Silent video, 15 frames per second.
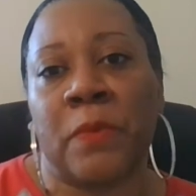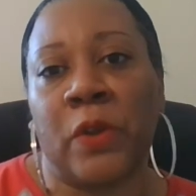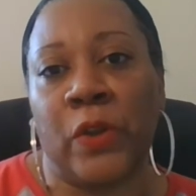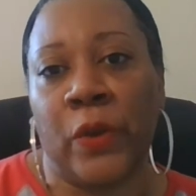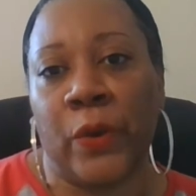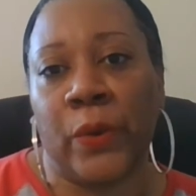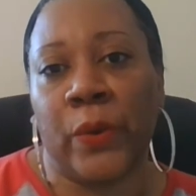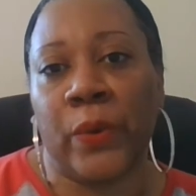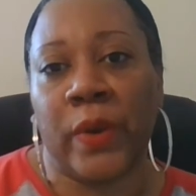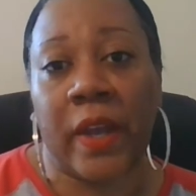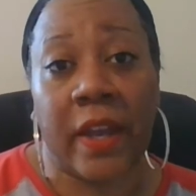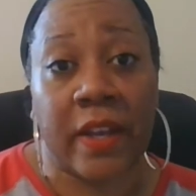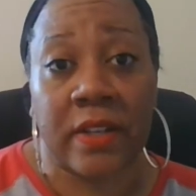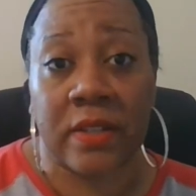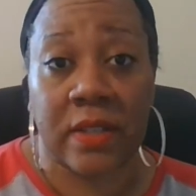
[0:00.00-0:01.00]
you
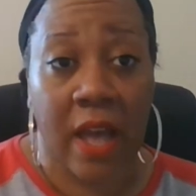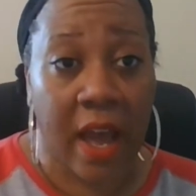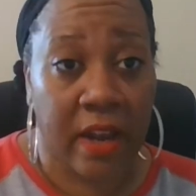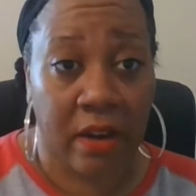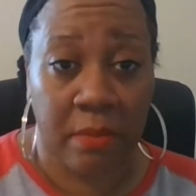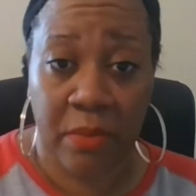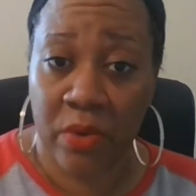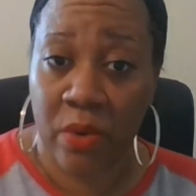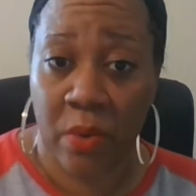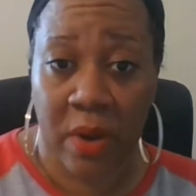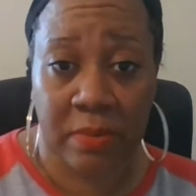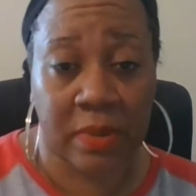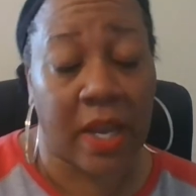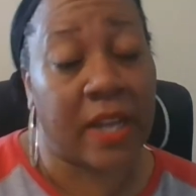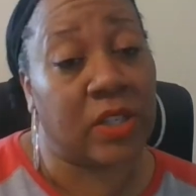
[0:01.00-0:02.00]
can sign up on your
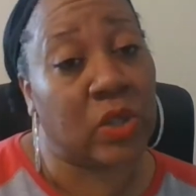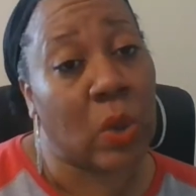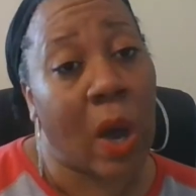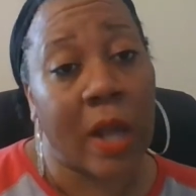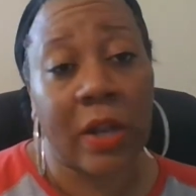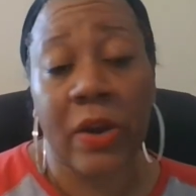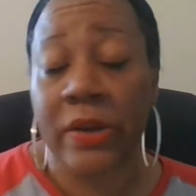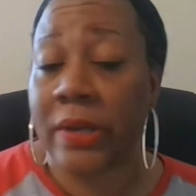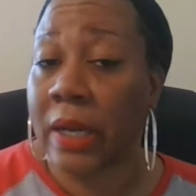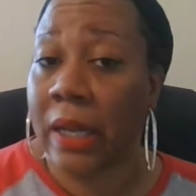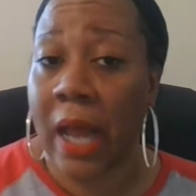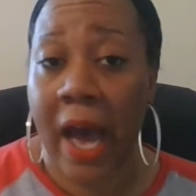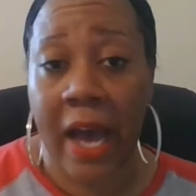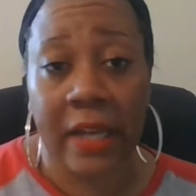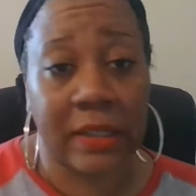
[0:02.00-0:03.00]
website. So I learned a
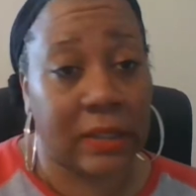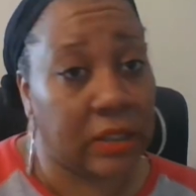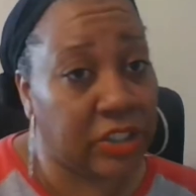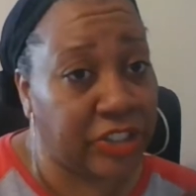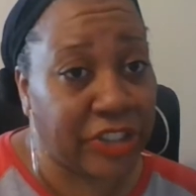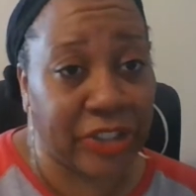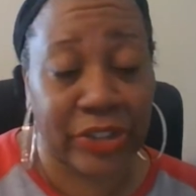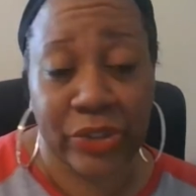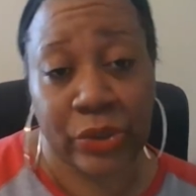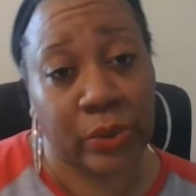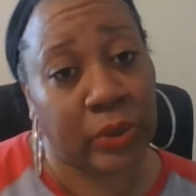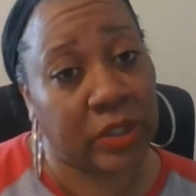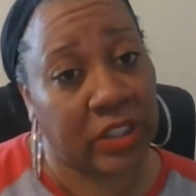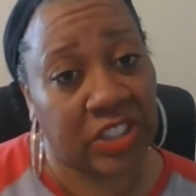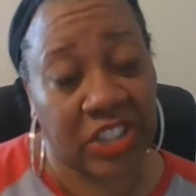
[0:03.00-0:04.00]
lot this year
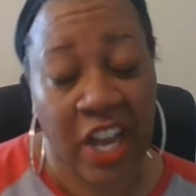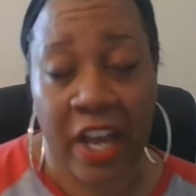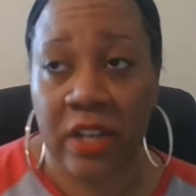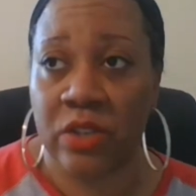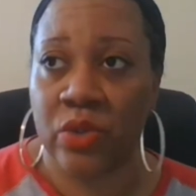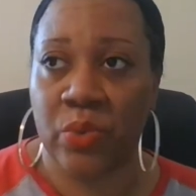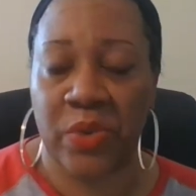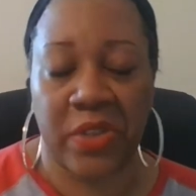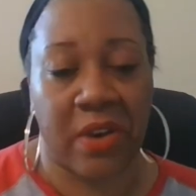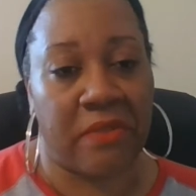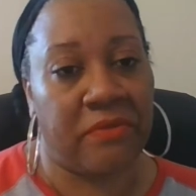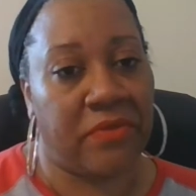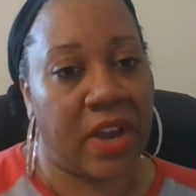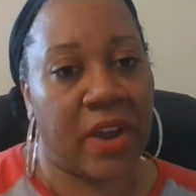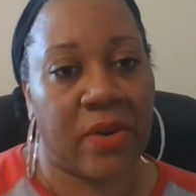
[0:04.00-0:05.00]
doing this challenge with a
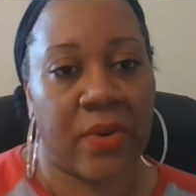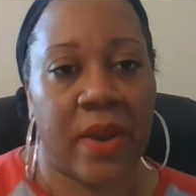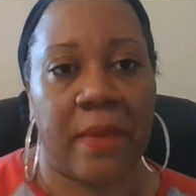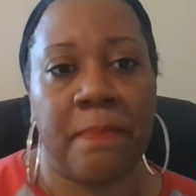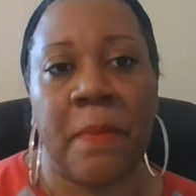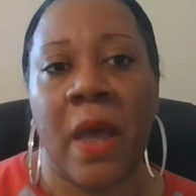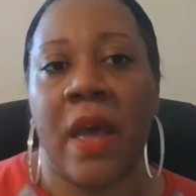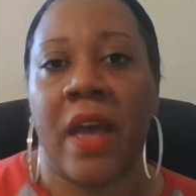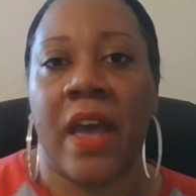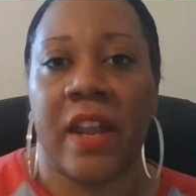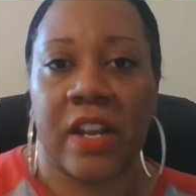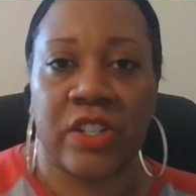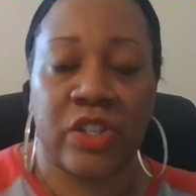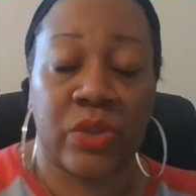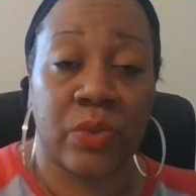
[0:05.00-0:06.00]
veteran, and
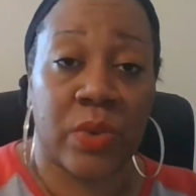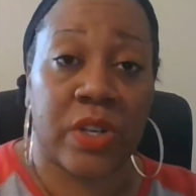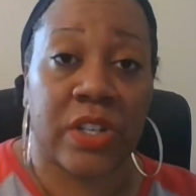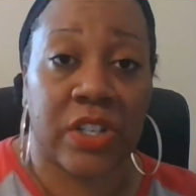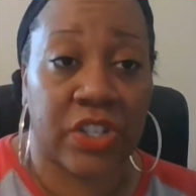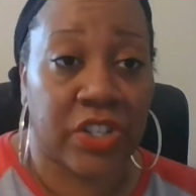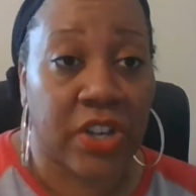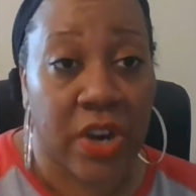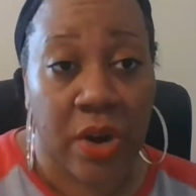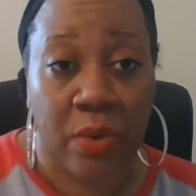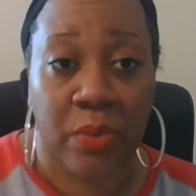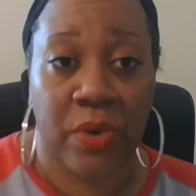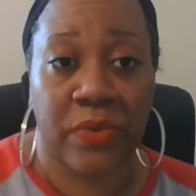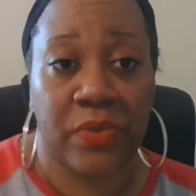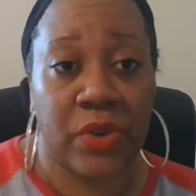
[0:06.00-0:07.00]
I just wanted to share
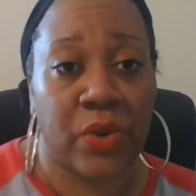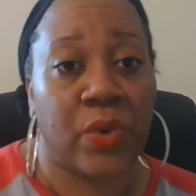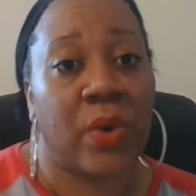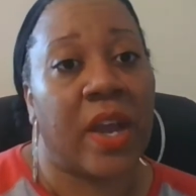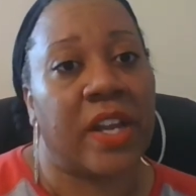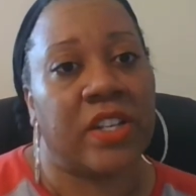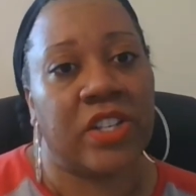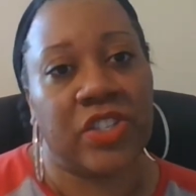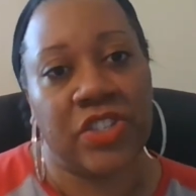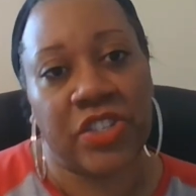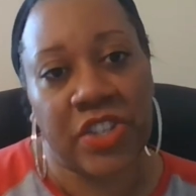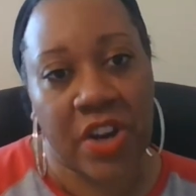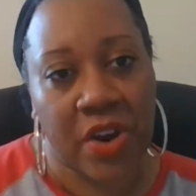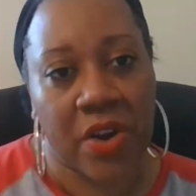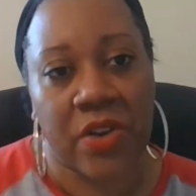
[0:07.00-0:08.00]
it with you and just
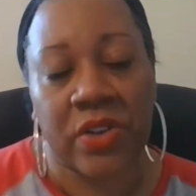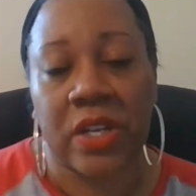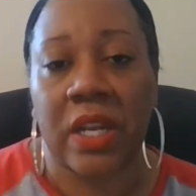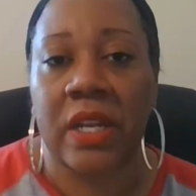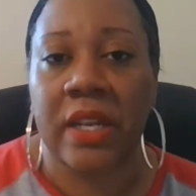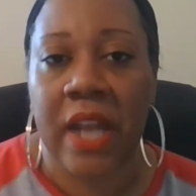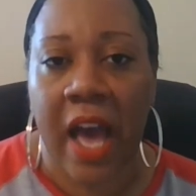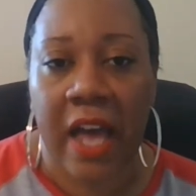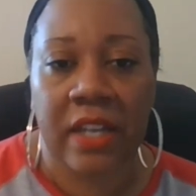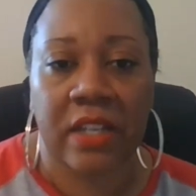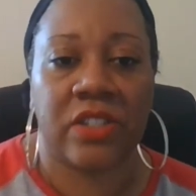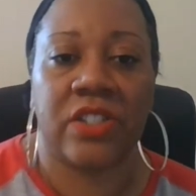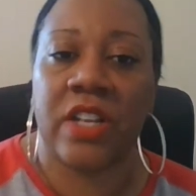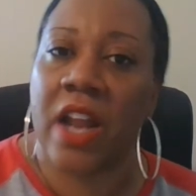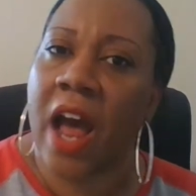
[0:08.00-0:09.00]
share the
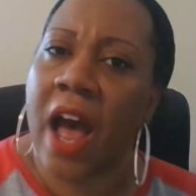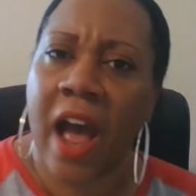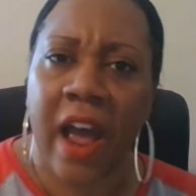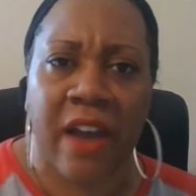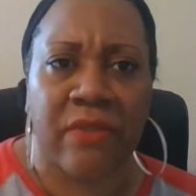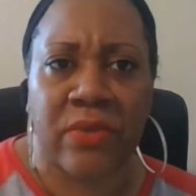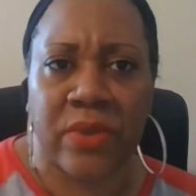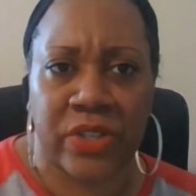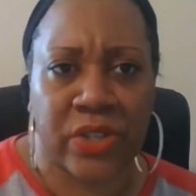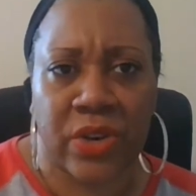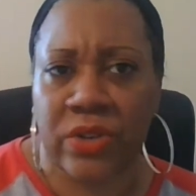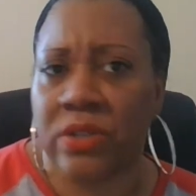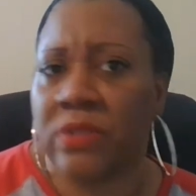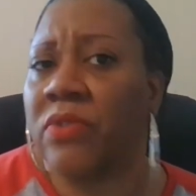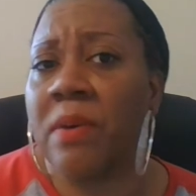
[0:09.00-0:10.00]
knowledge that I have
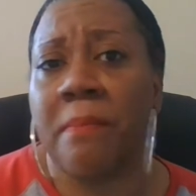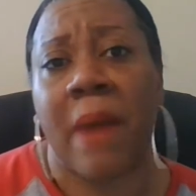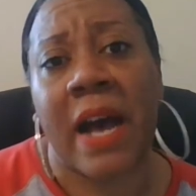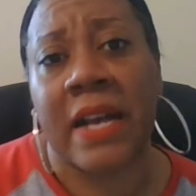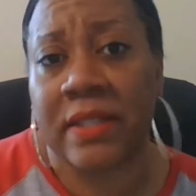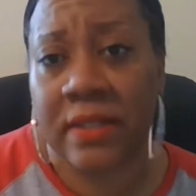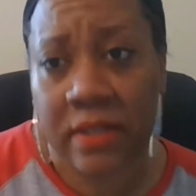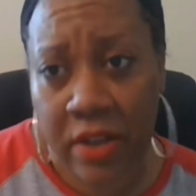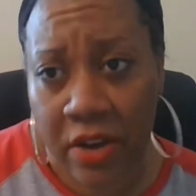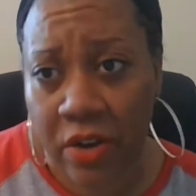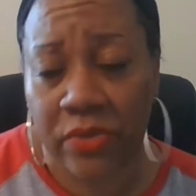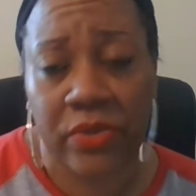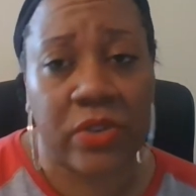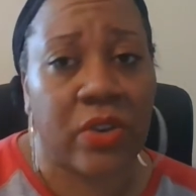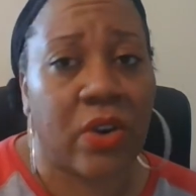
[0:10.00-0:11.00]
researched for
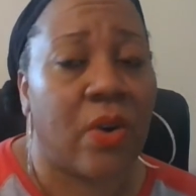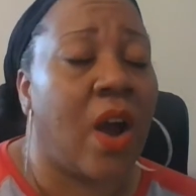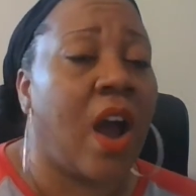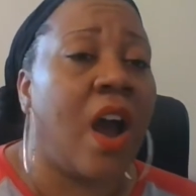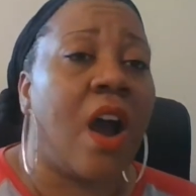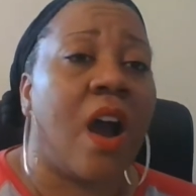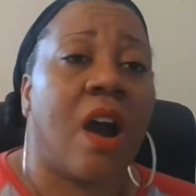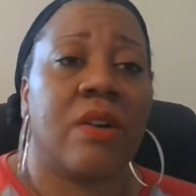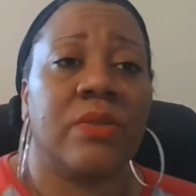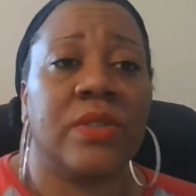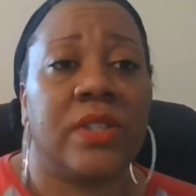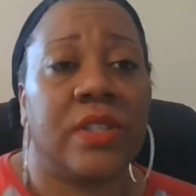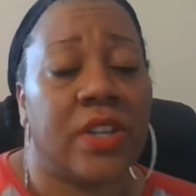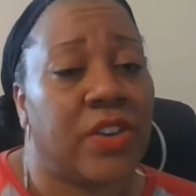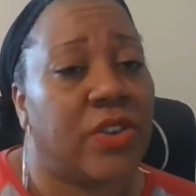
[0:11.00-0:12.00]
myself. I
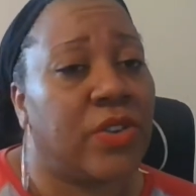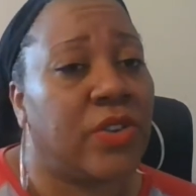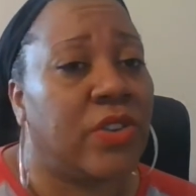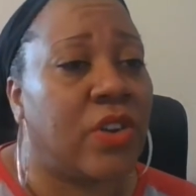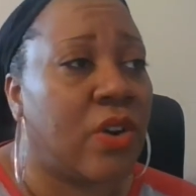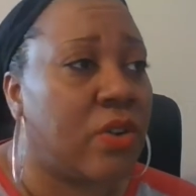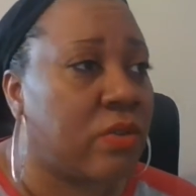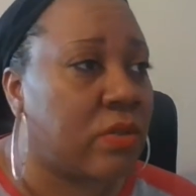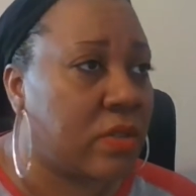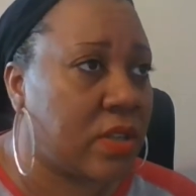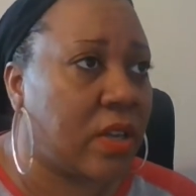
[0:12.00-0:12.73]
always tell you, don't,